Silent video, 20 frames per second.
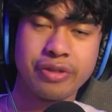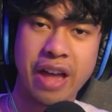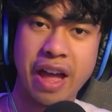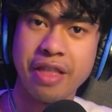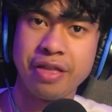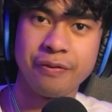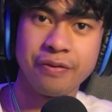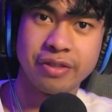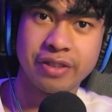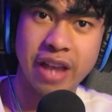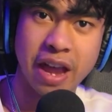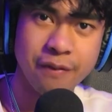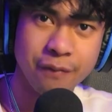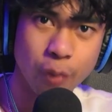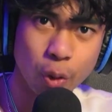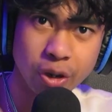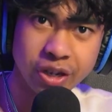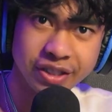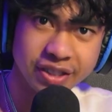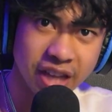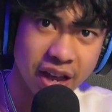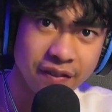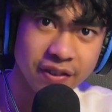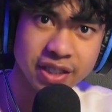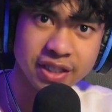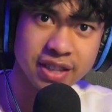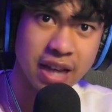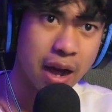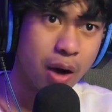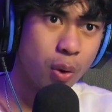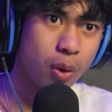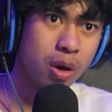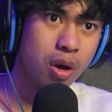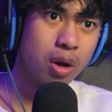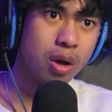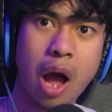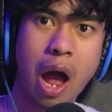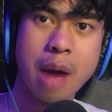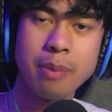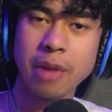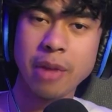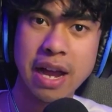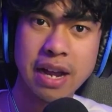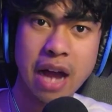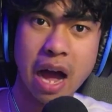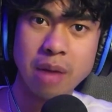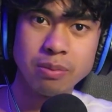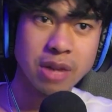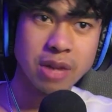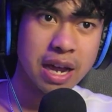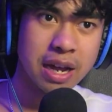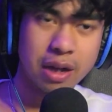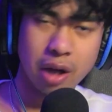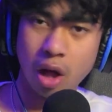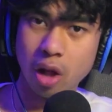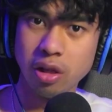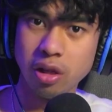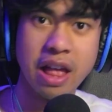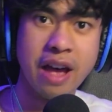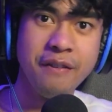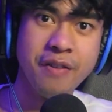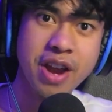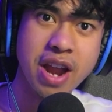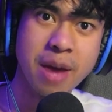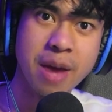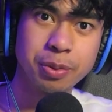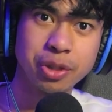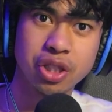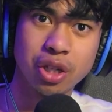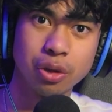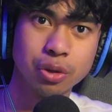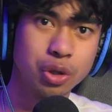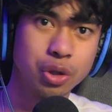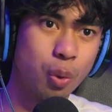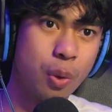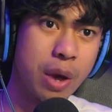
1047 is out. I'm like 11 episodes